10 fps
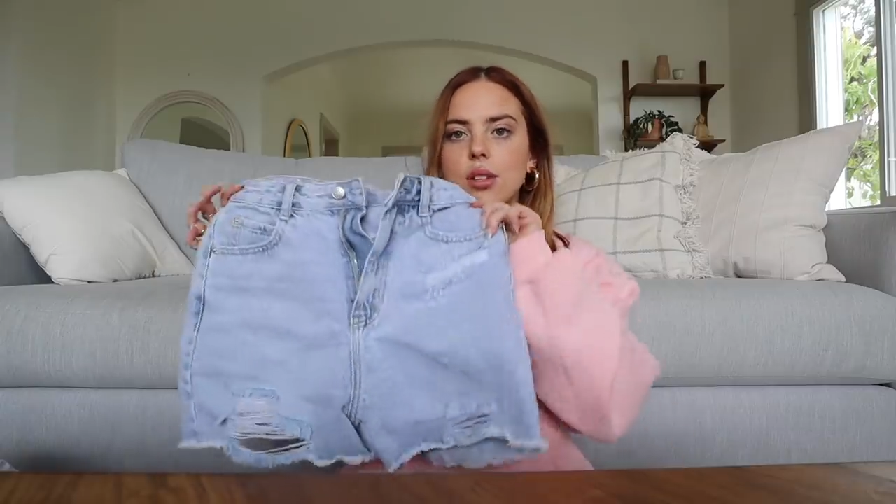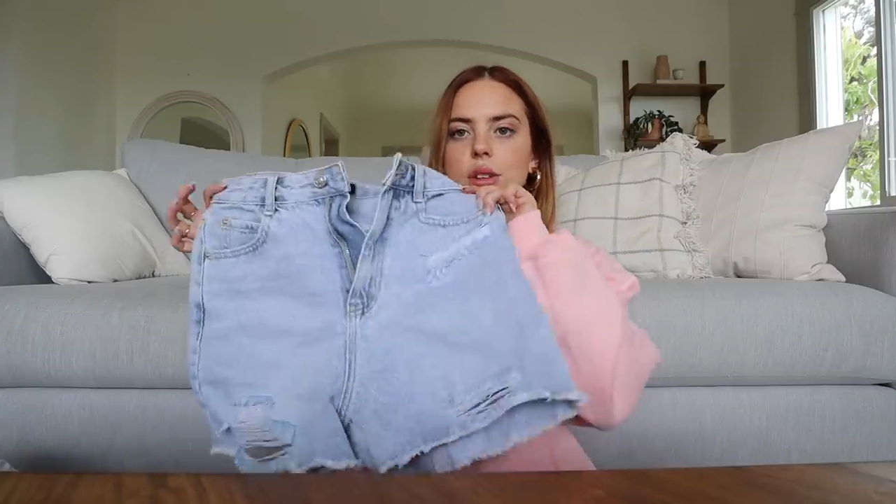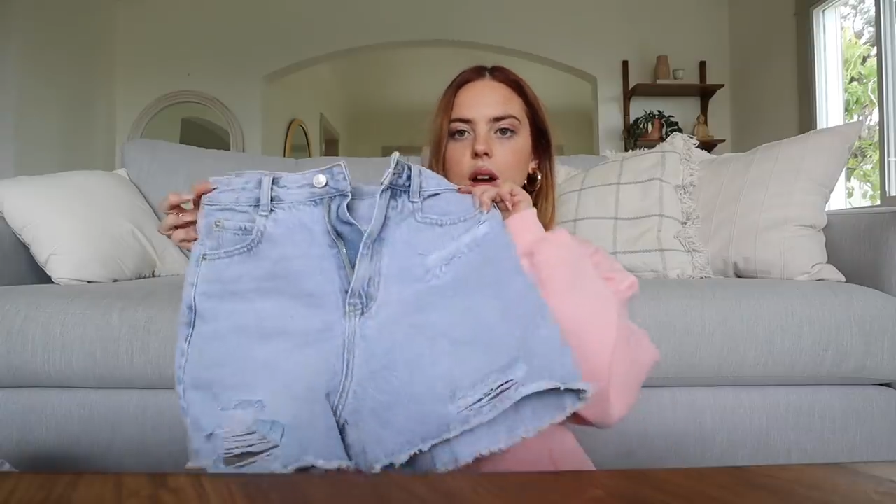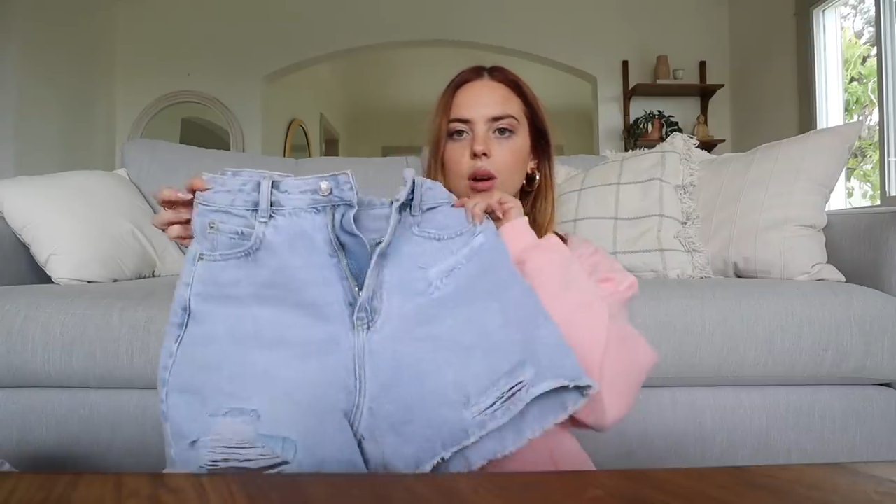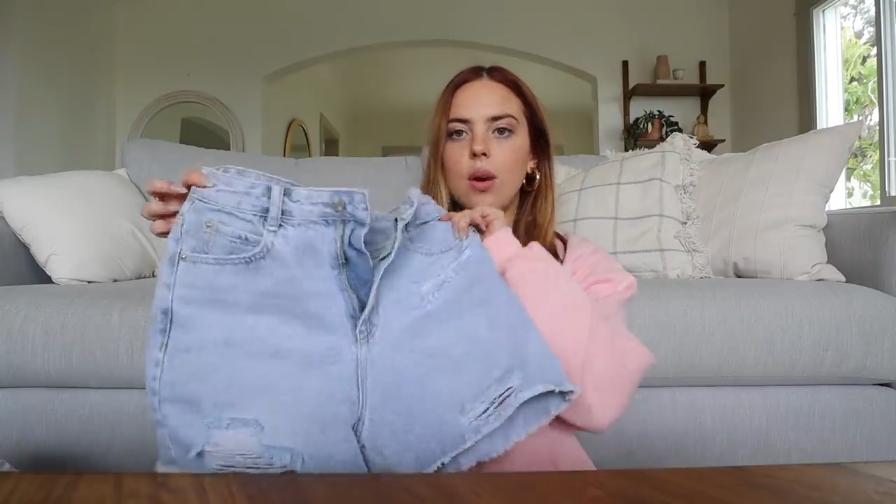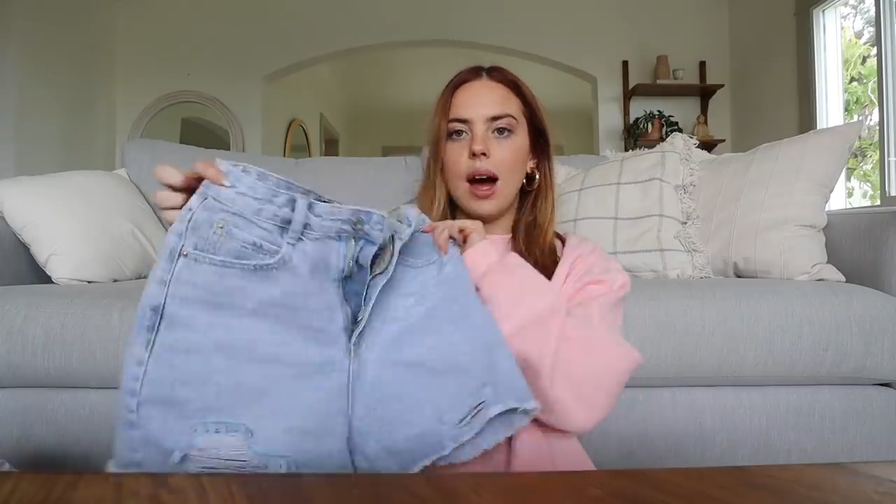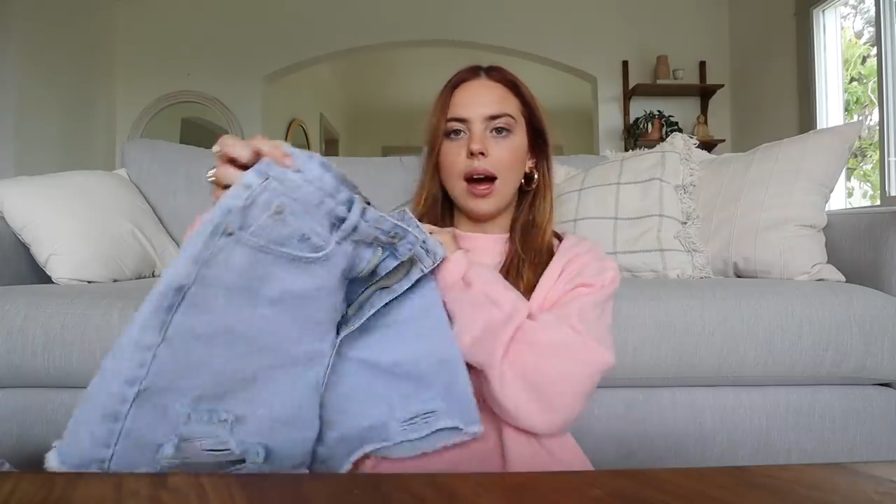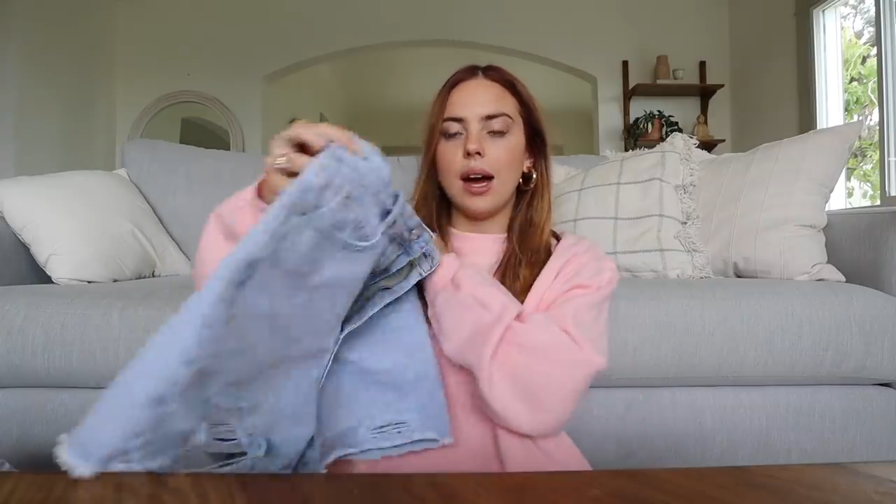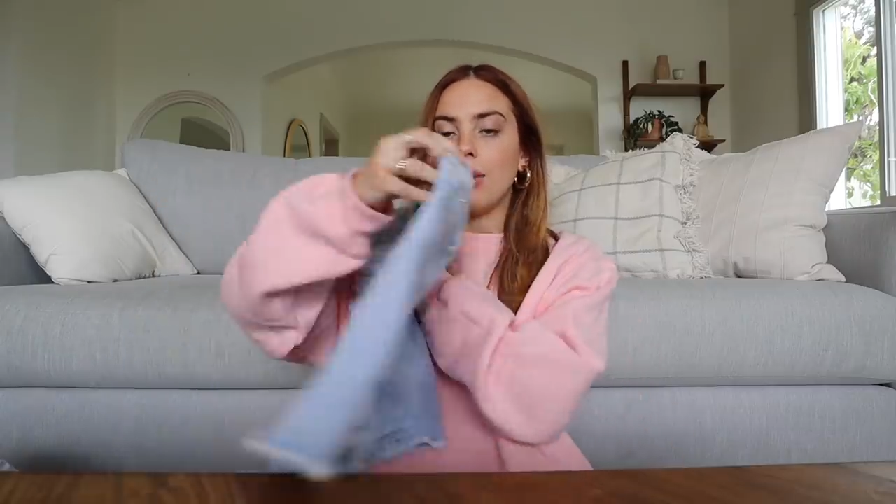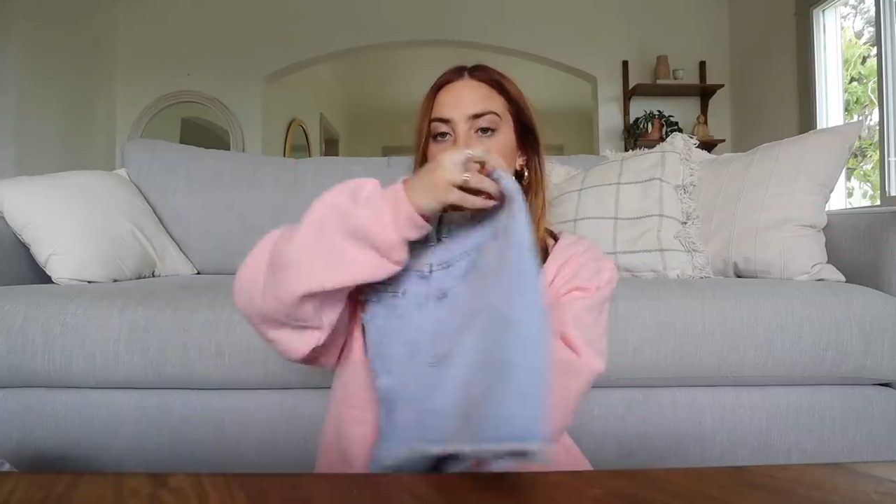So
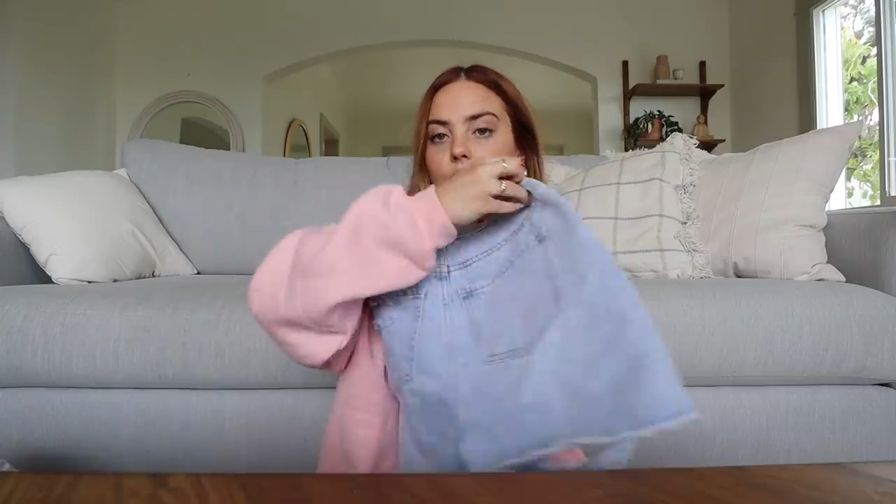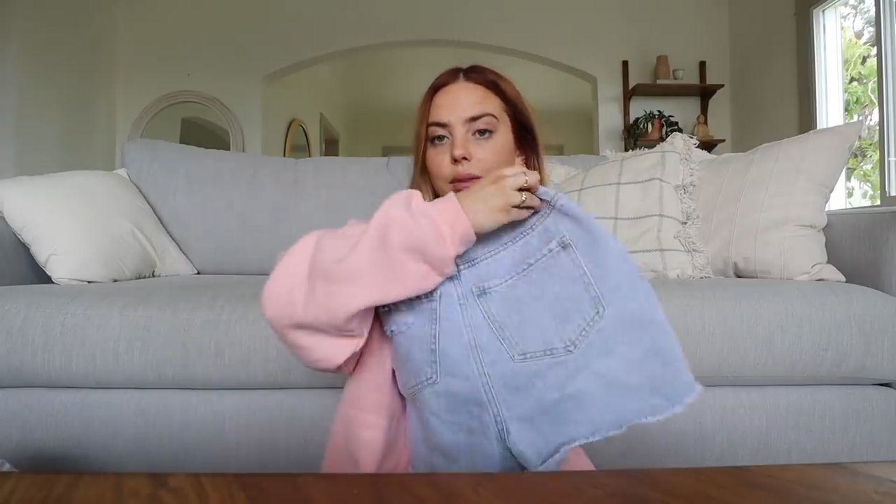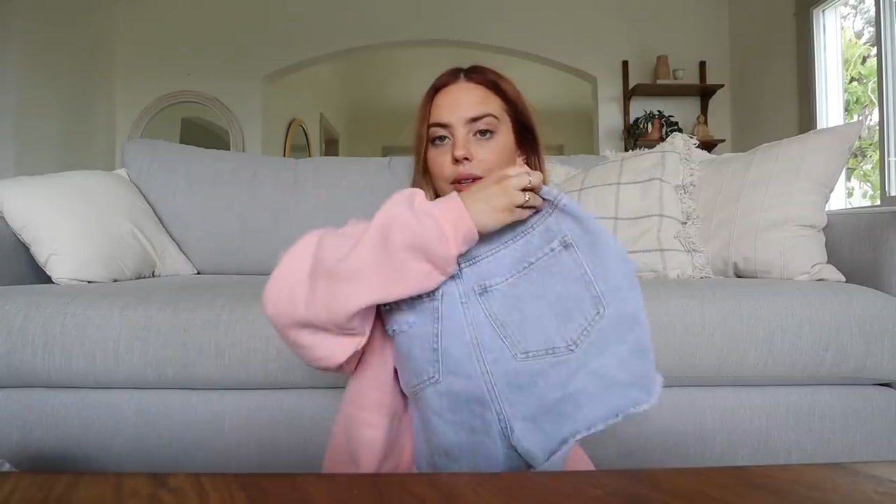I really,